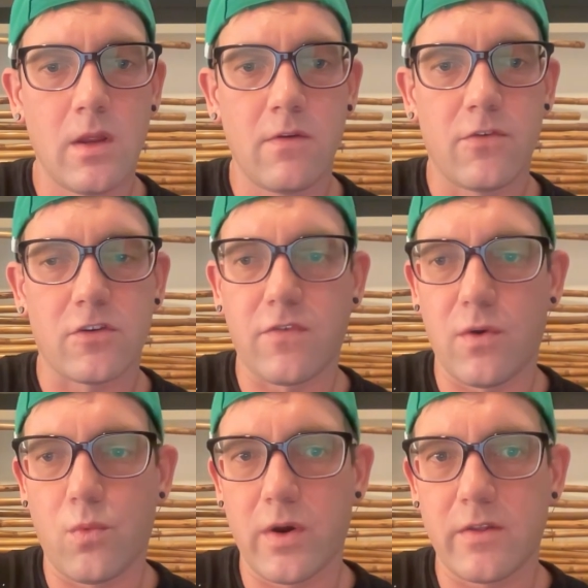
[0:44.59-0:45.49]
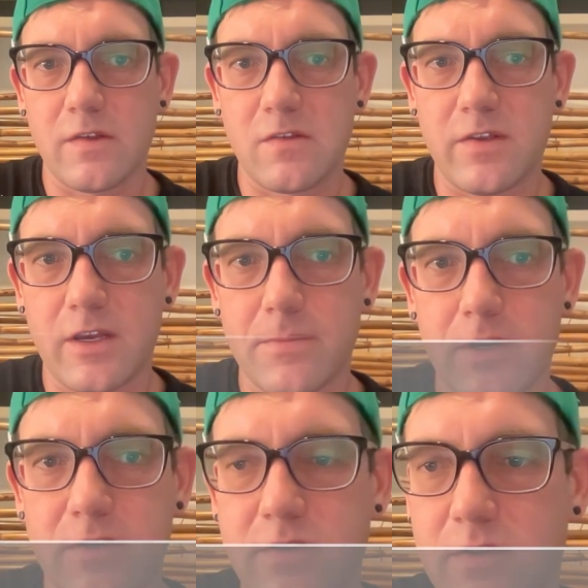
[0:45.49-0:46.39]
First of all, what is a
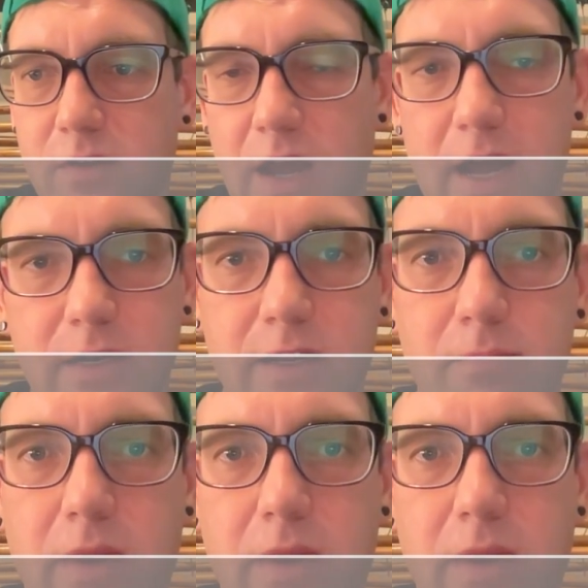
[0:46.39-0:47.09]
CMS? It's a content